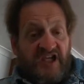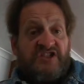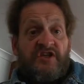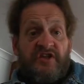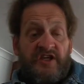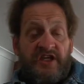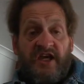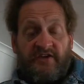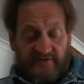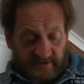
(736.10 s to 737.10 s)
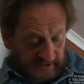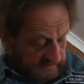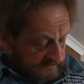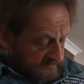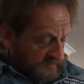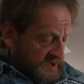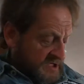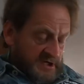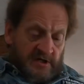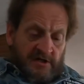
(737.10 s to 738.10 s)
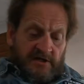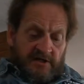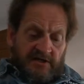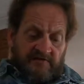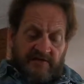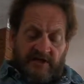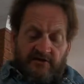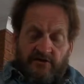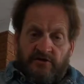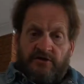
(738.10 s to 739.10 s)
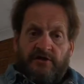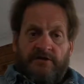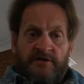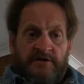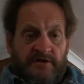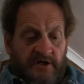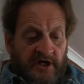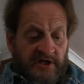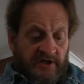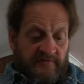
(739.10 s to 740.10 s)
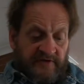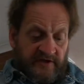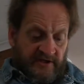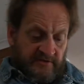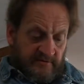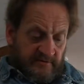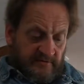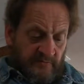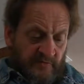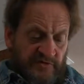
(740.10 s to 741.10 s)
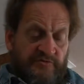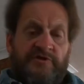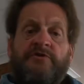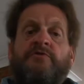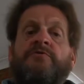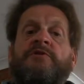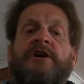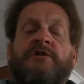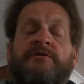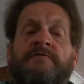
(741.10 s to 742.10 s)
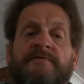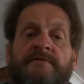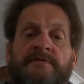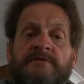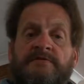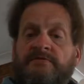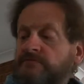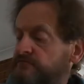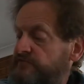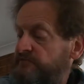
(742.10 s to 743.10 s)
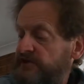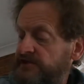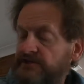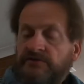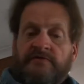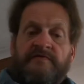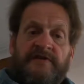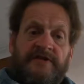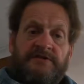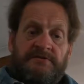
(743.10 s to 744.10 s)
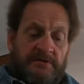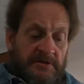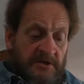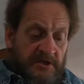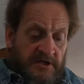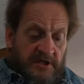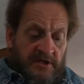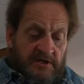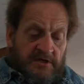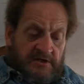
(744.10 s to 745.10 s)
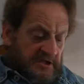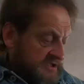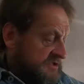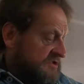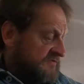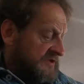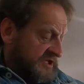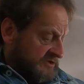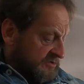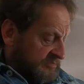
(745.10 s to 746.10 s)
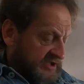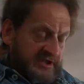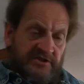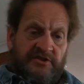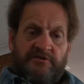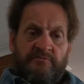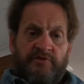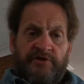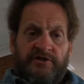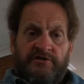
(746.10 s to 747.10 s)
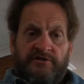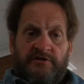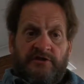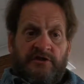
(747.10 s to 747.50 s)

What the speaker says: So there you have it. You've now got an overcoat, which we call cut off. We've made it into a vest. You've now got a place you can put your